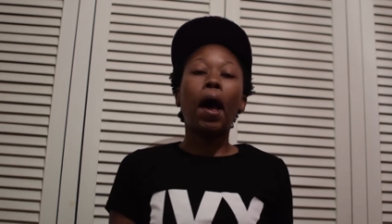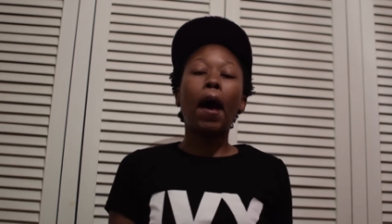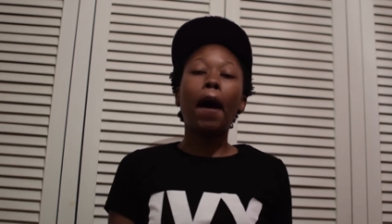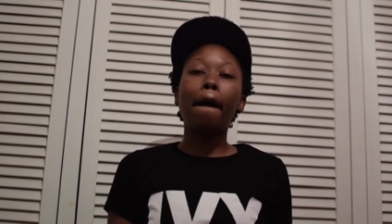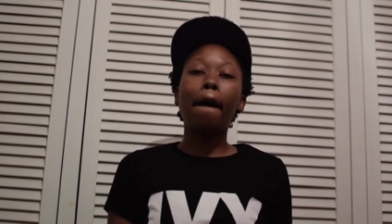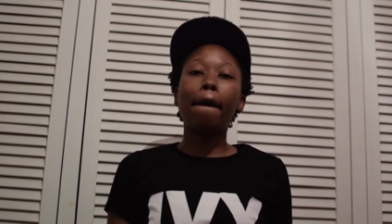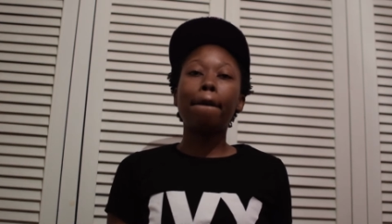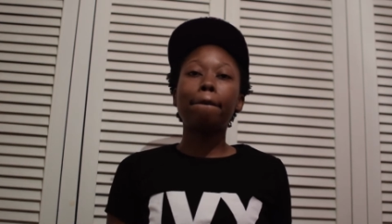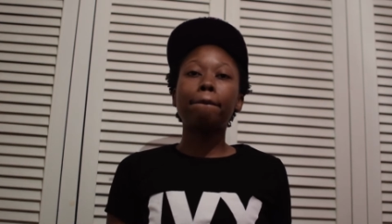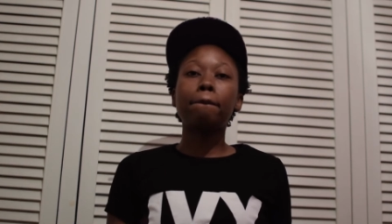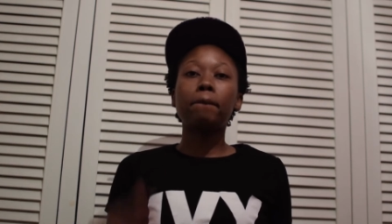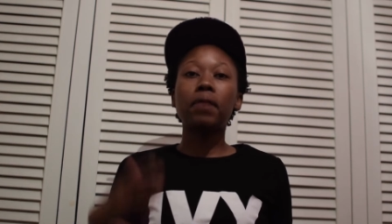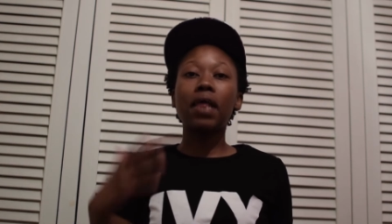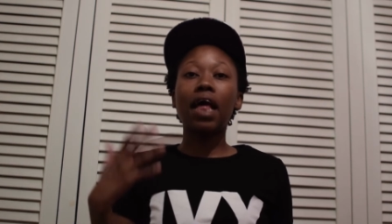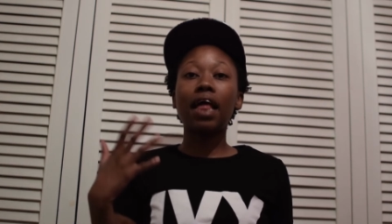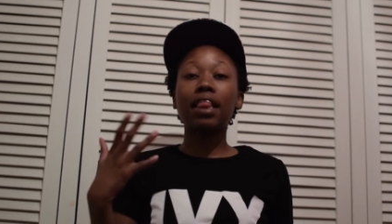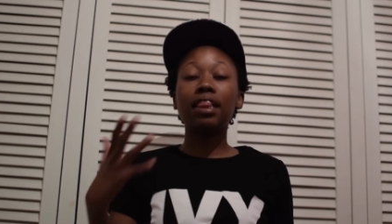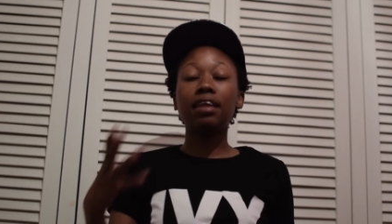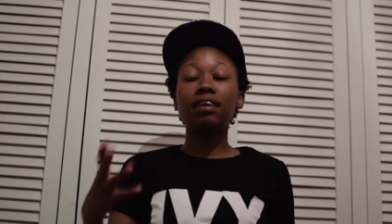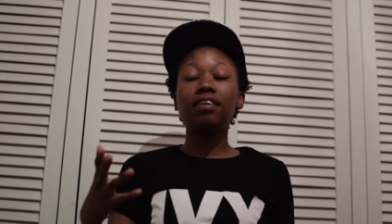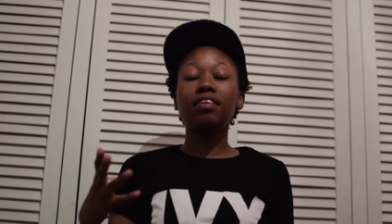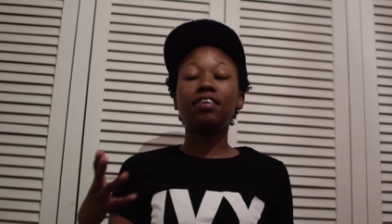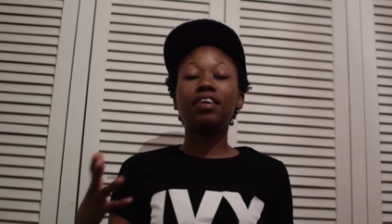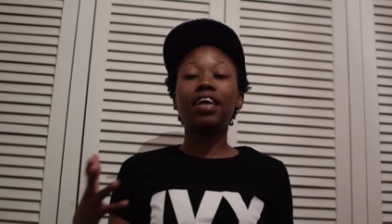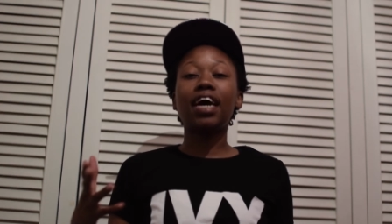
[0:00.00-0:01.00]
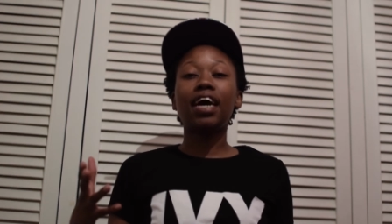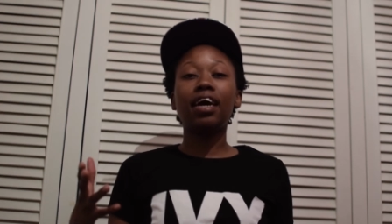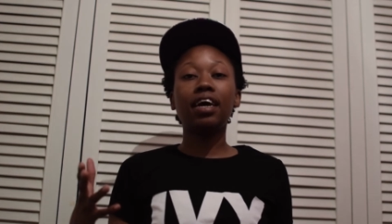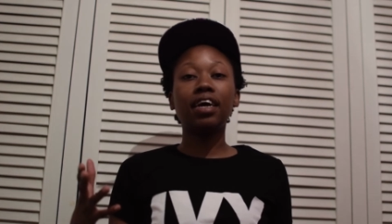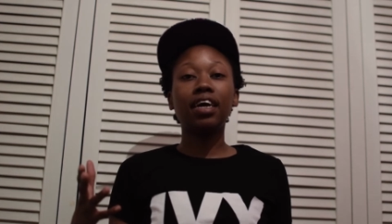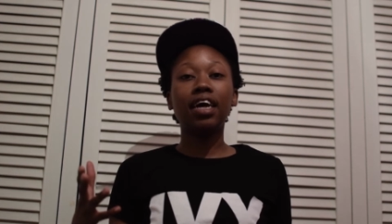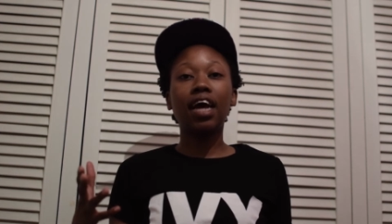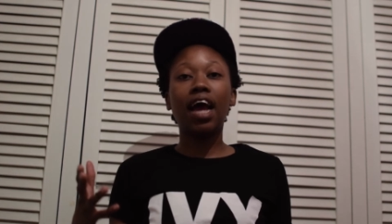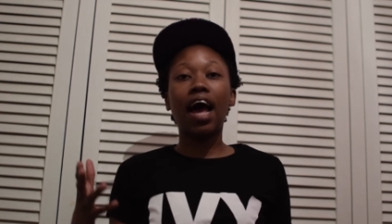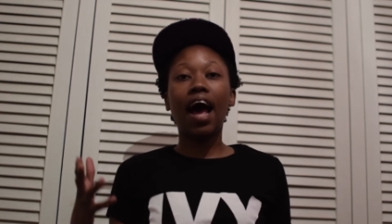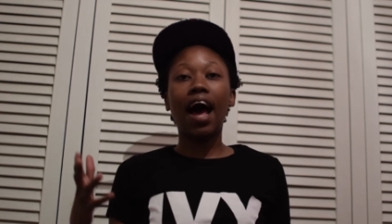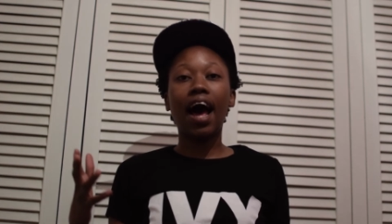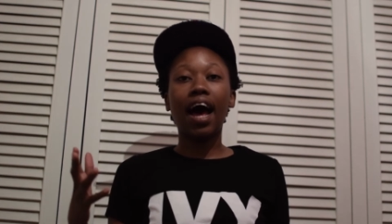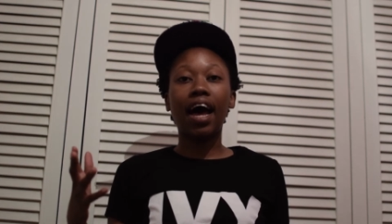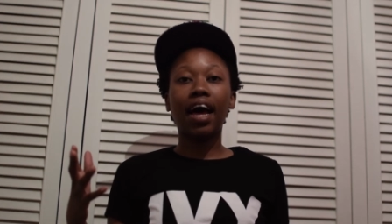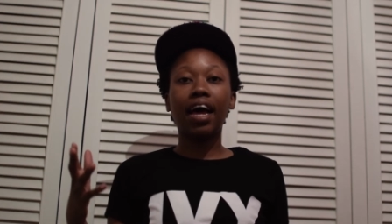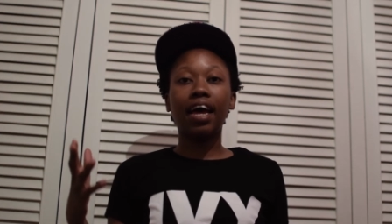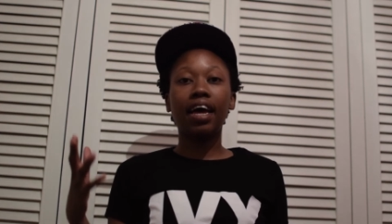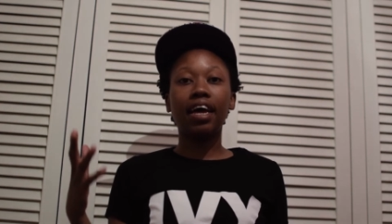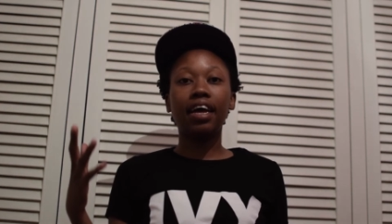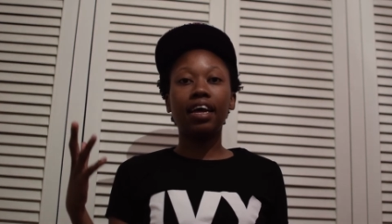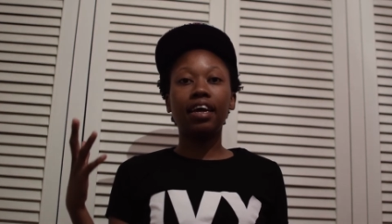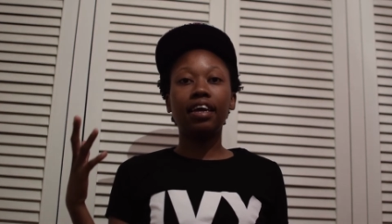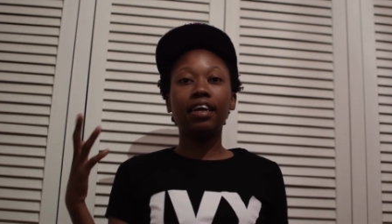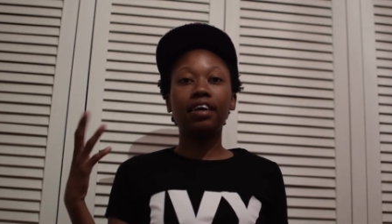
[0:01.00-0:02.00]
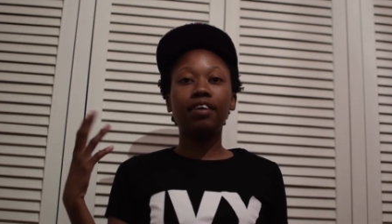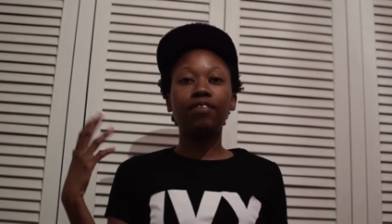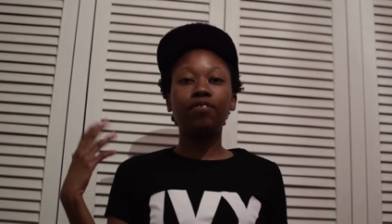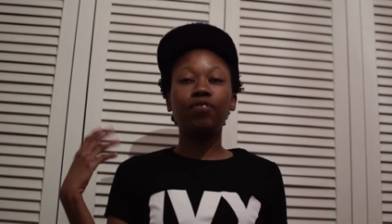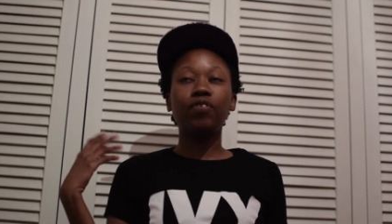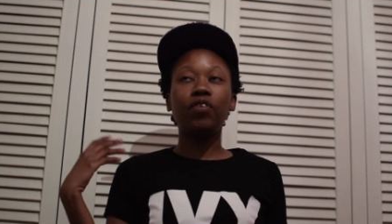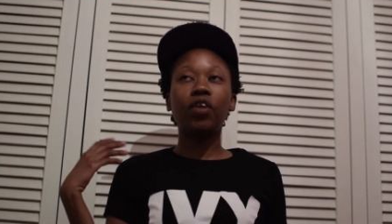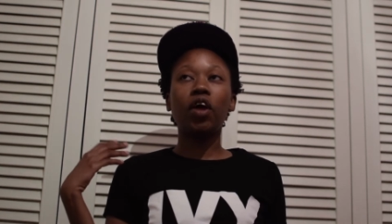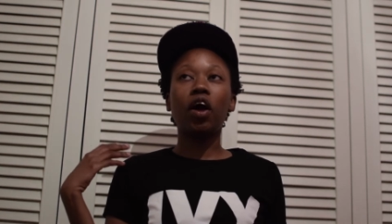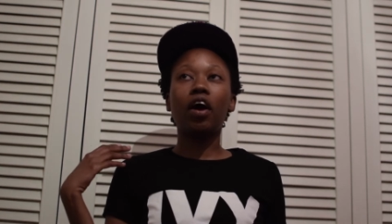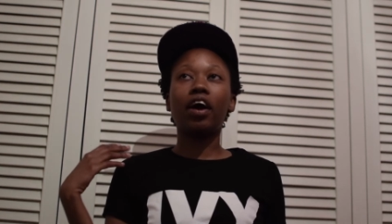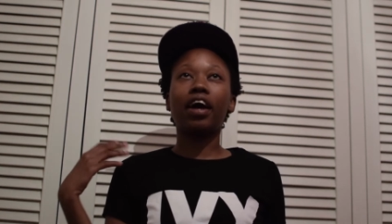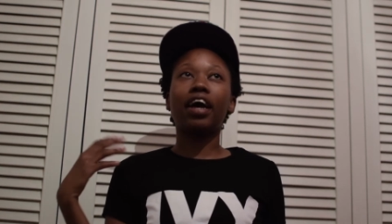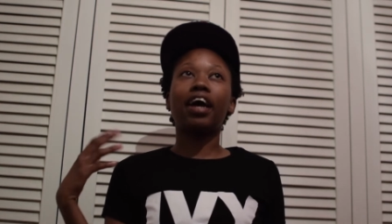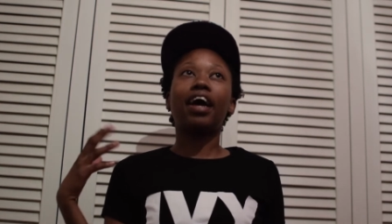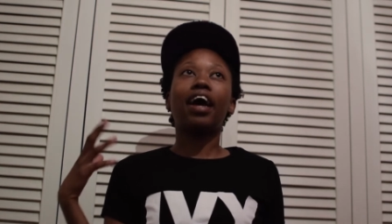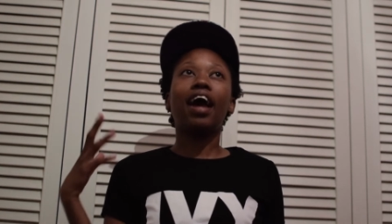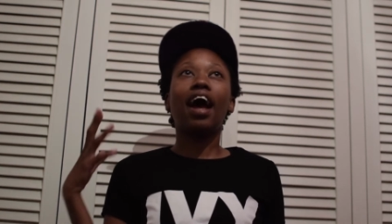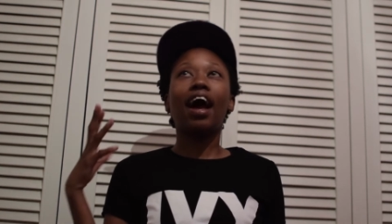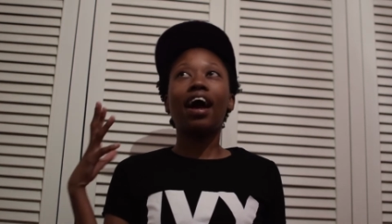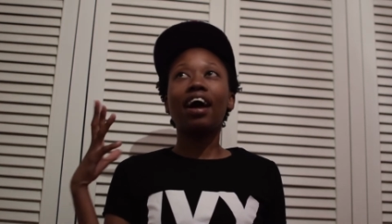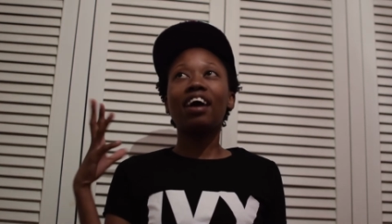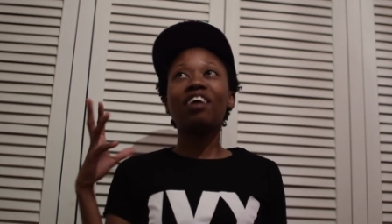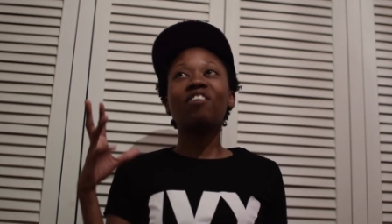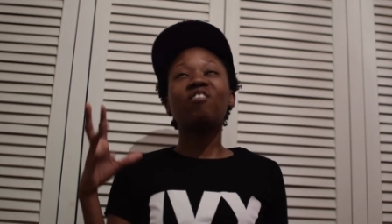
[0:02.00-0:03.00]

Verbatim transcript: Um, and then today I okay,